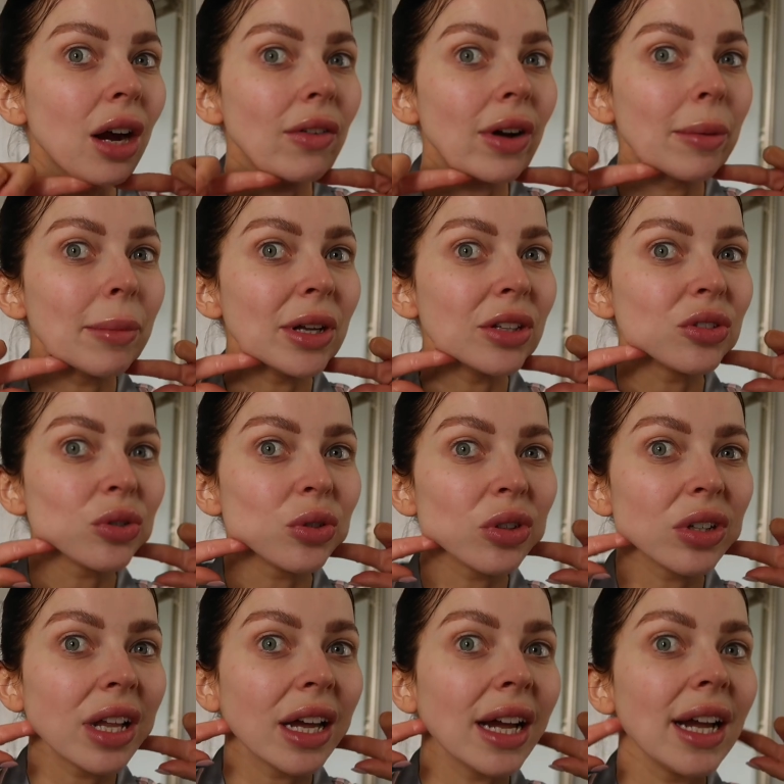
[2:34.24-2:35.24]
around my
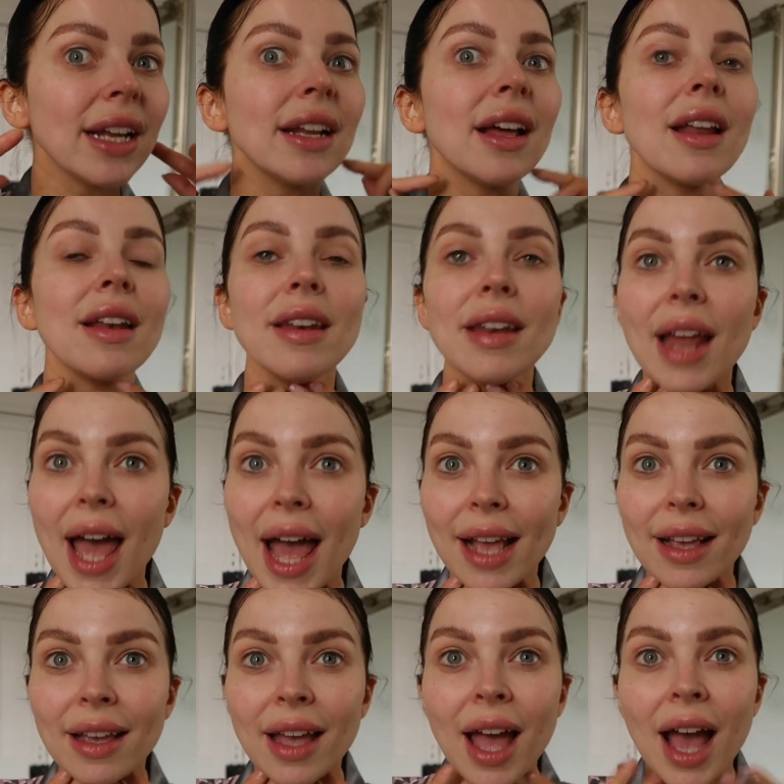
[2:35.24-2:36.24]
jawline and
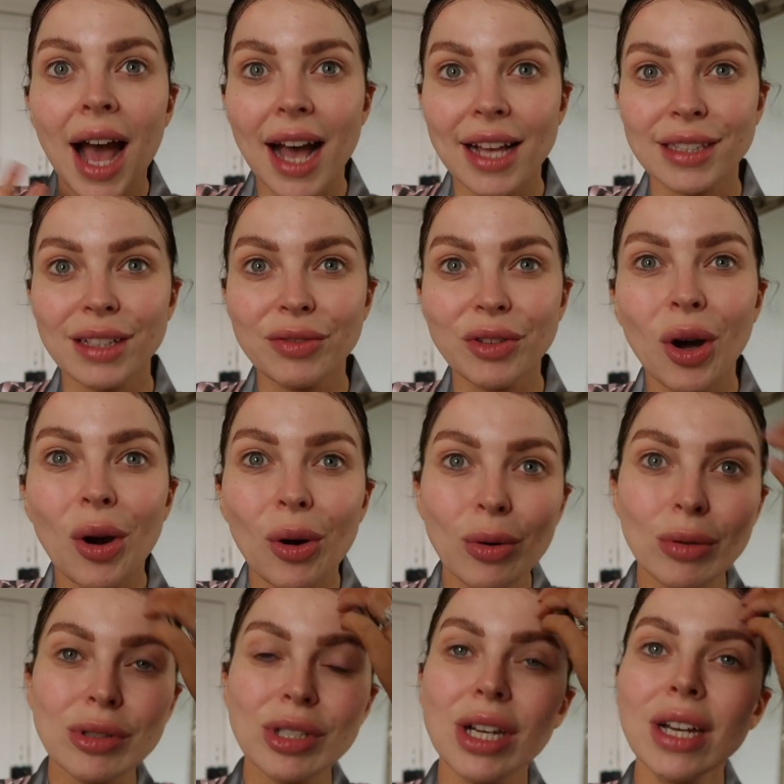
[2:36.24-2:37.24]
neck as I've got
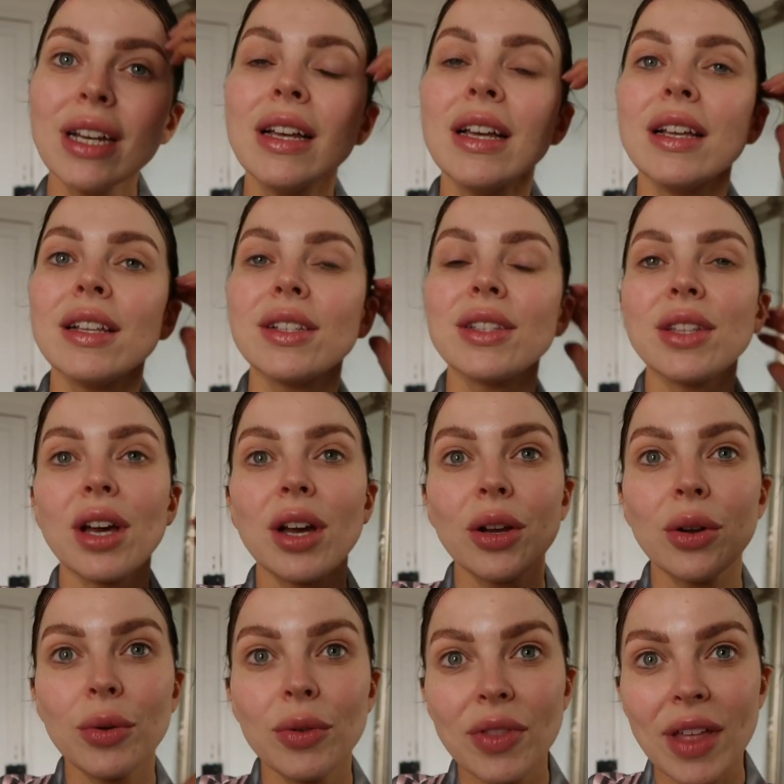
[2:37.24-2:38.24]
older.
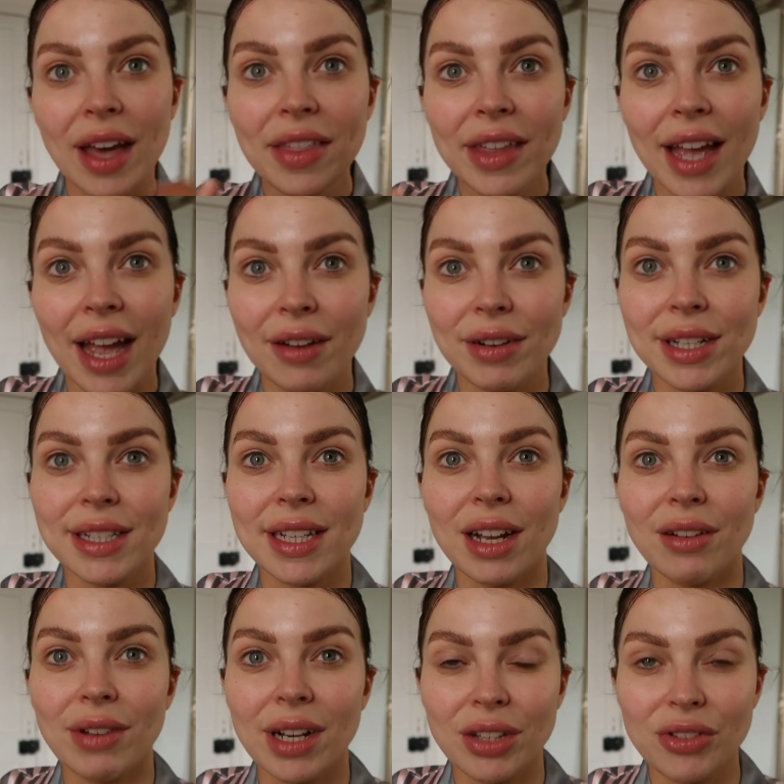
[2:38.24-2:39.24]
So they're the areas that
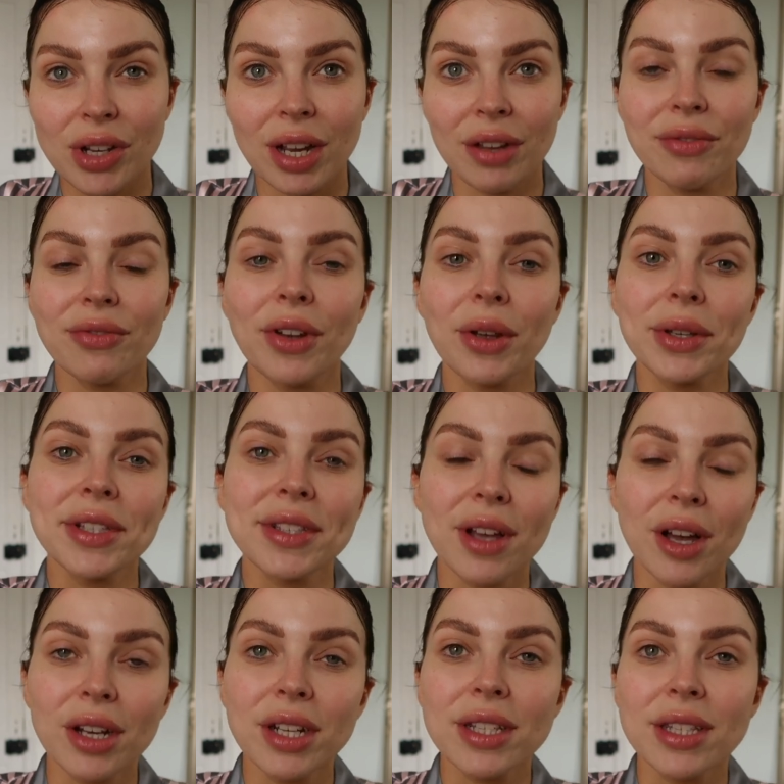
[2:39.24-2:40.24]
I really try and focus
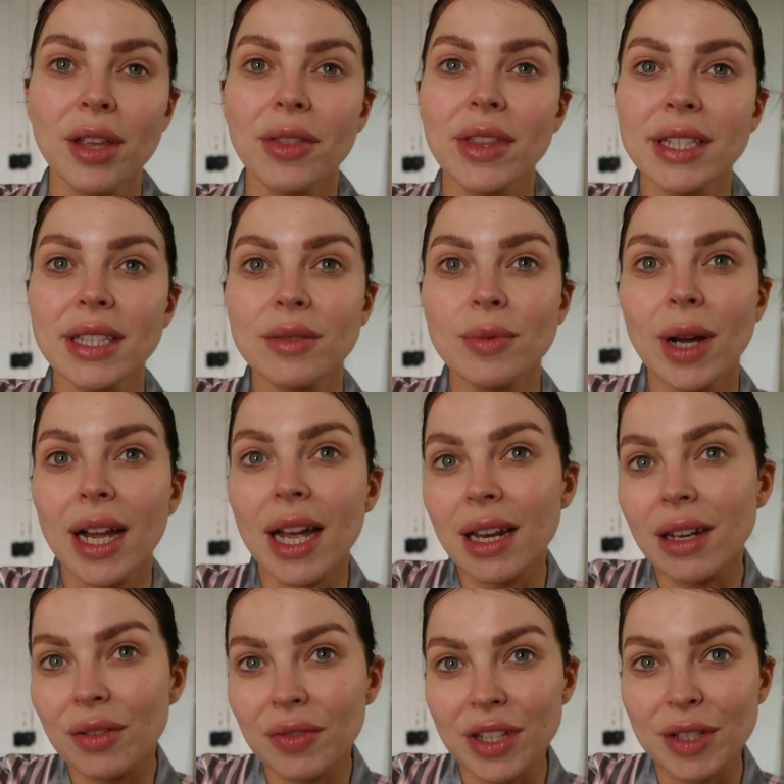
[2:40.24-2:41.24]
on. So this is why I
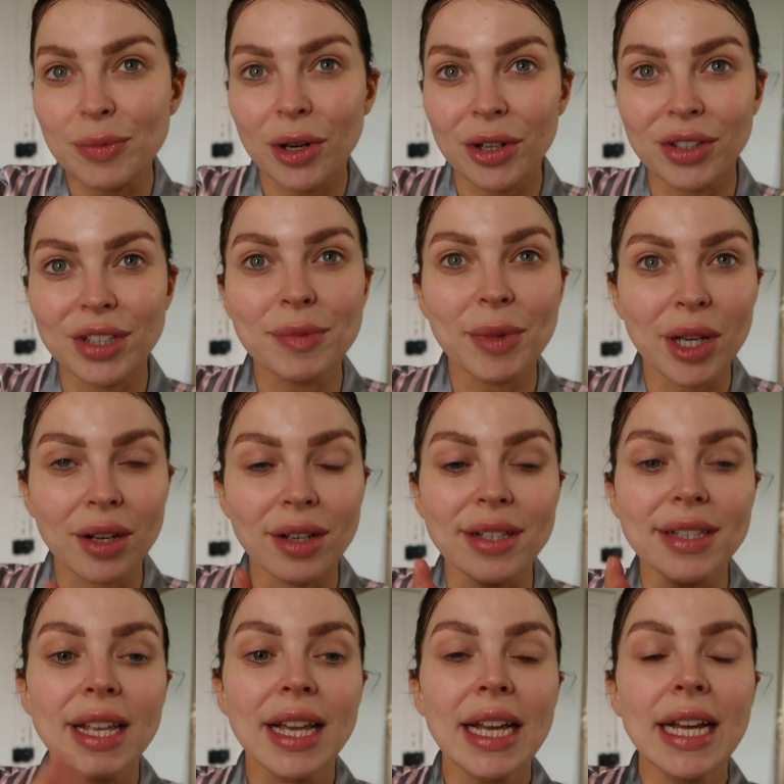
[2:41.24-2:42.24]
love these products,
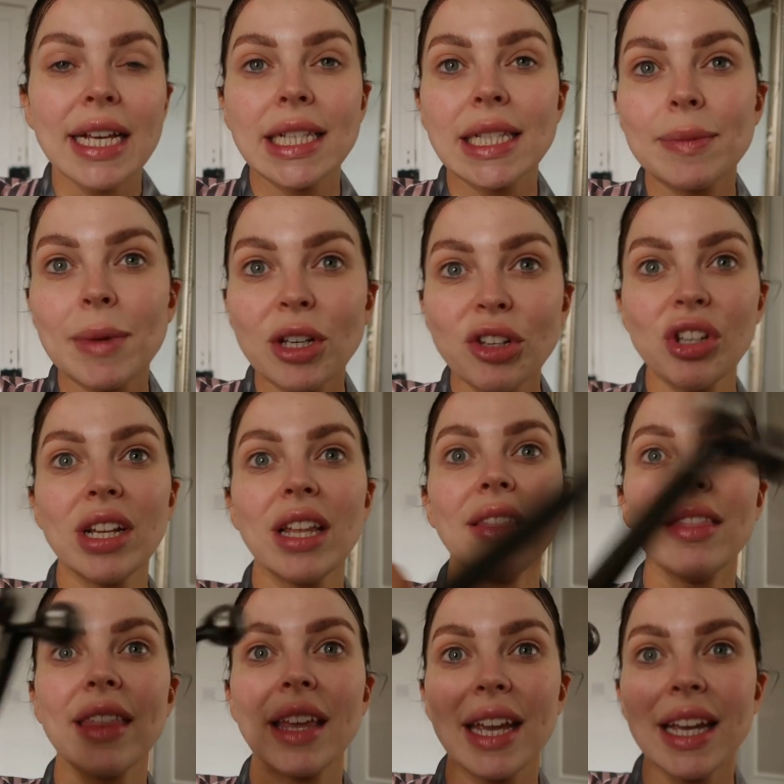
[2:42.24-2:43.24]
because
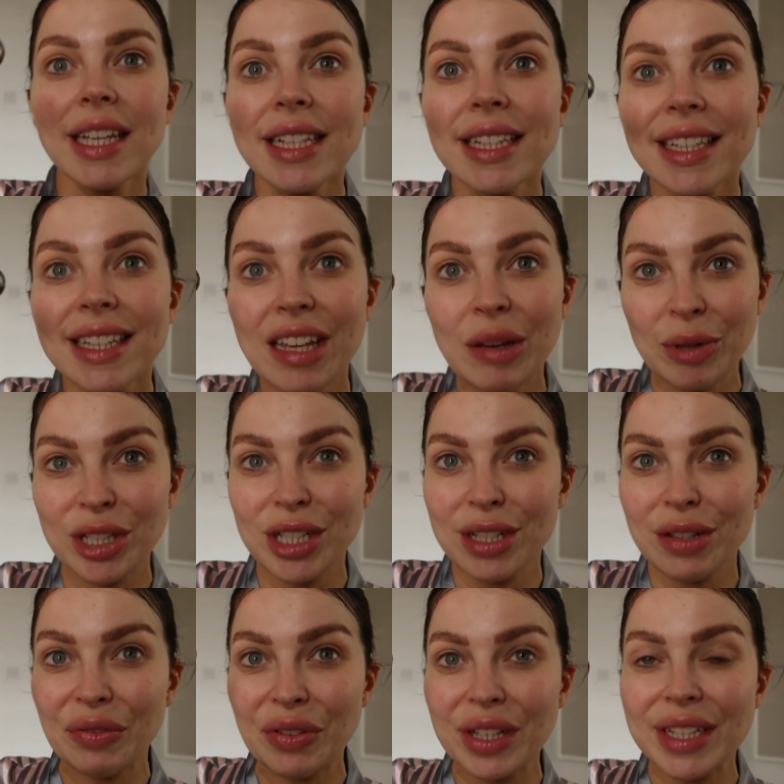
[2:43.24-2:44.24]
especially this, which is
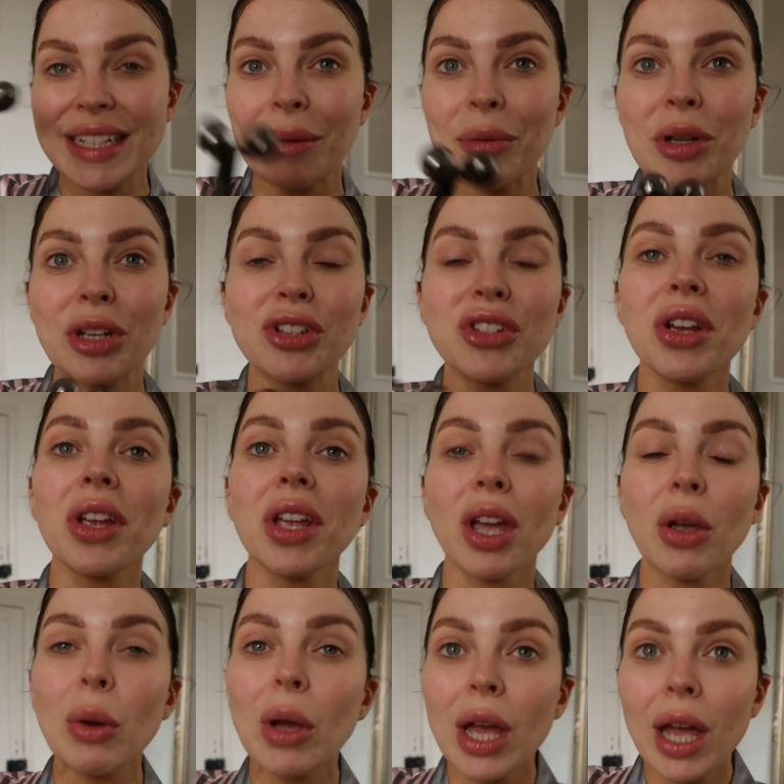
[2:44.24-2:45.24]
the first step I'm going to show
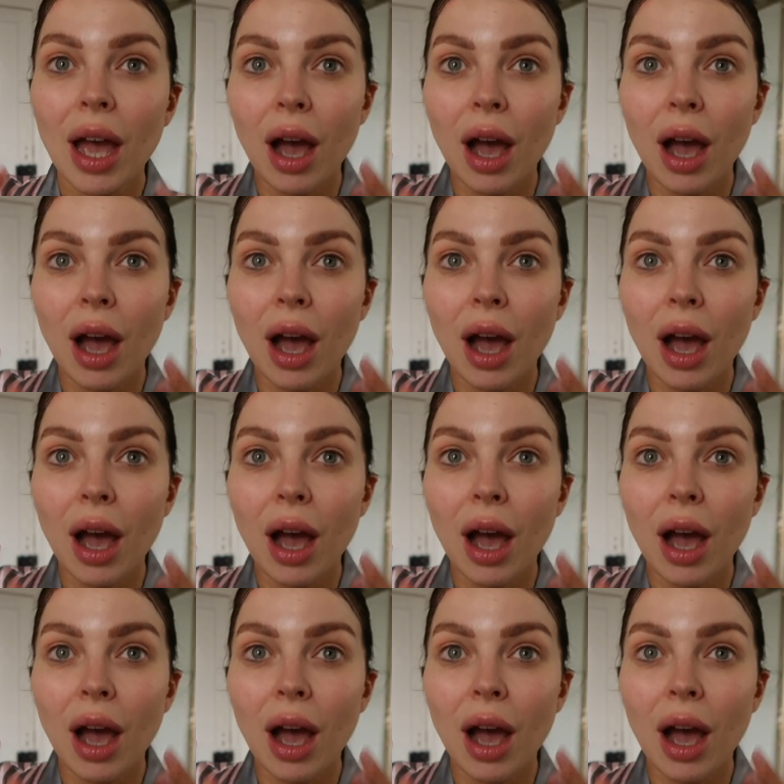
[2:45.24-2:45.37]
you,